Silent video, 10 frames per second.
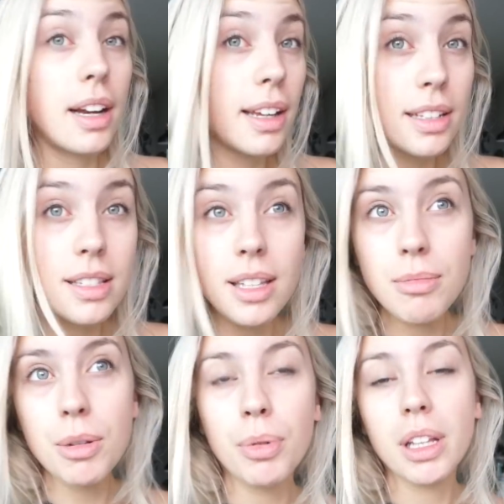I didn't get to
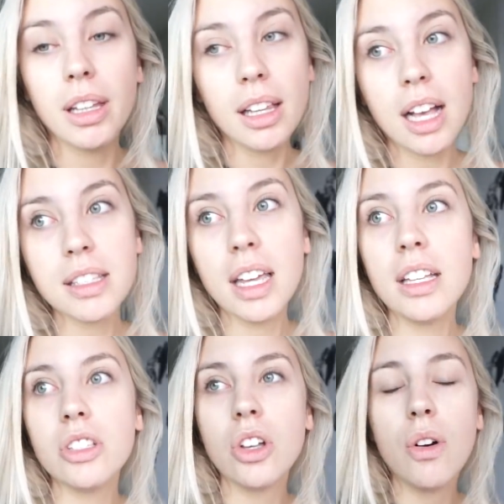sleep till pretty late last
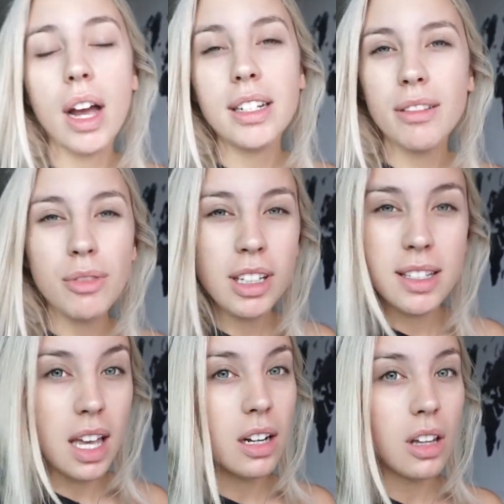night, so I didn't really
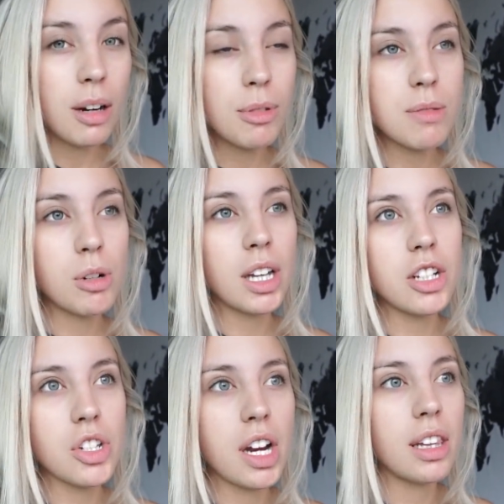set an alarm this morning.
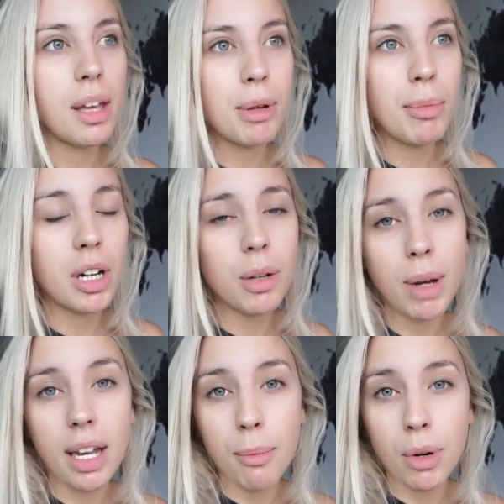I just kind of let my body
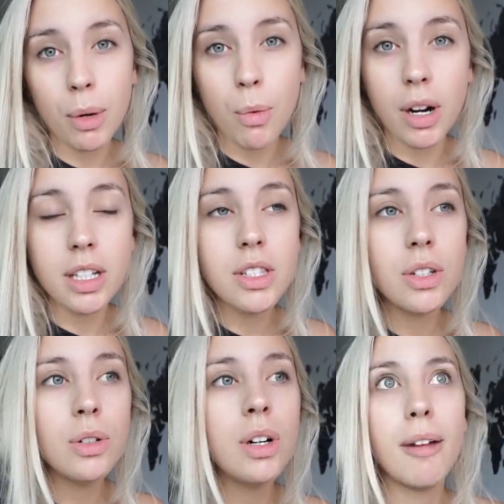wake up when it wanted
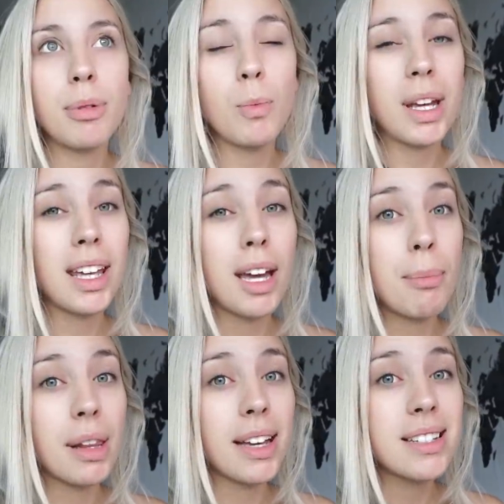to. I've been waking
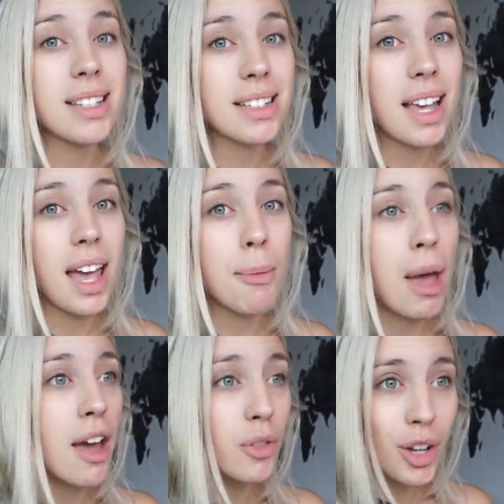up at like 6 a.m.
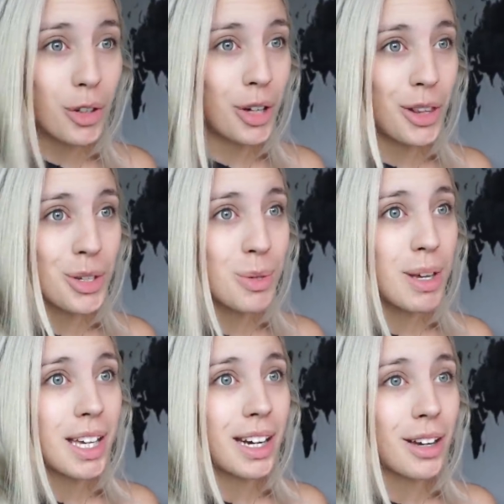every other day this
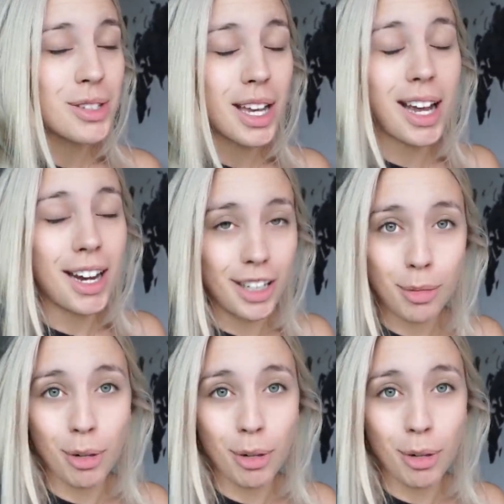week, and I was like, I need a